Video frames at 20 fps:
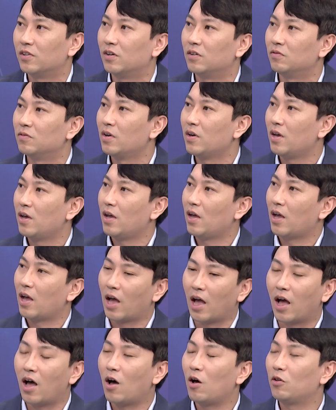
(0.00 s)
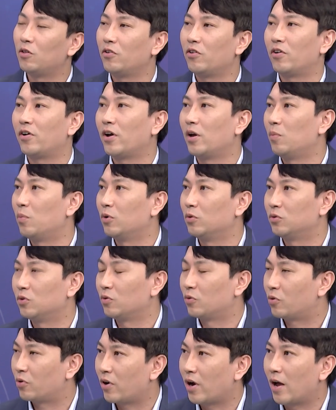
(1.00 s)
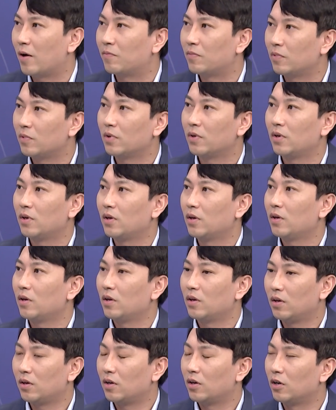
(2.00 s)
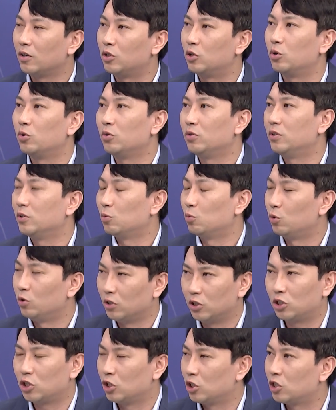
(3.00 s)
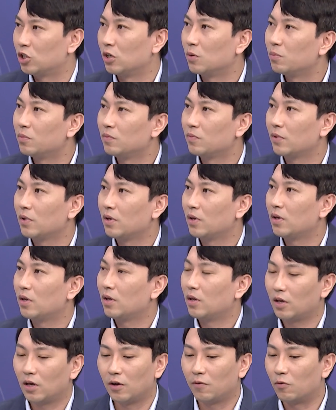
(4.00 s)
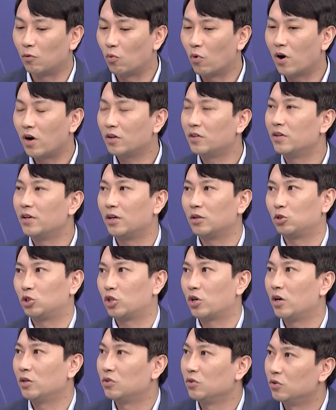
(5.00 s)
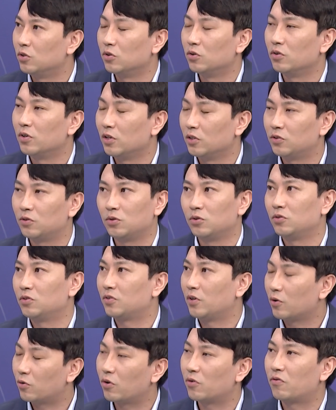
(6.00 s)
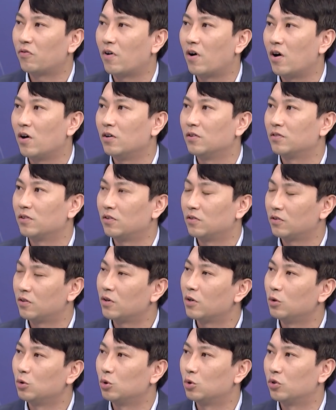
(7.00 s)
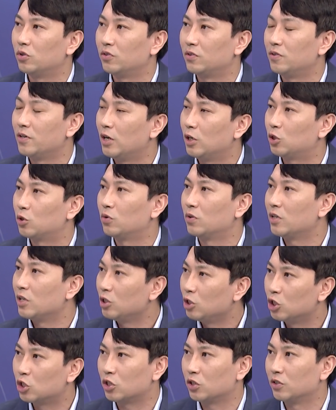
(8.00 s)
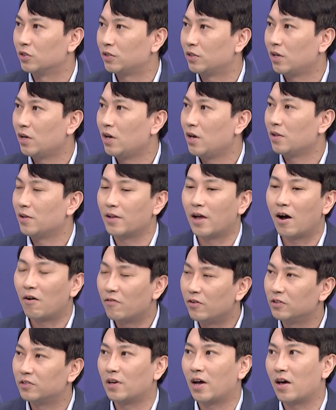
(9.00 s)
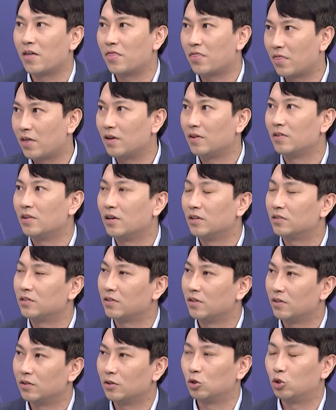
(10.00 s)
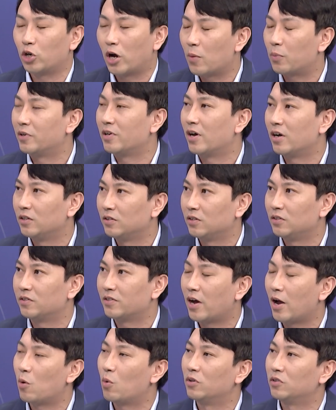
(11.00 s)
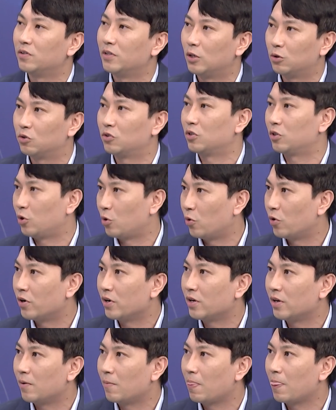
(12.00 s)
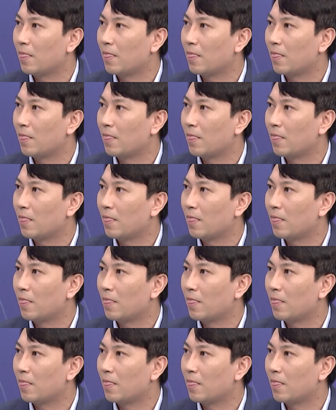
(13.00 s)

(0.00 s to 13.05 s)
on how they are able to craft a good relationship. If what they are trying to do is to sacrifice other countries' national interest, then obviously I think that's going to jeopardize in Taiwan's national security.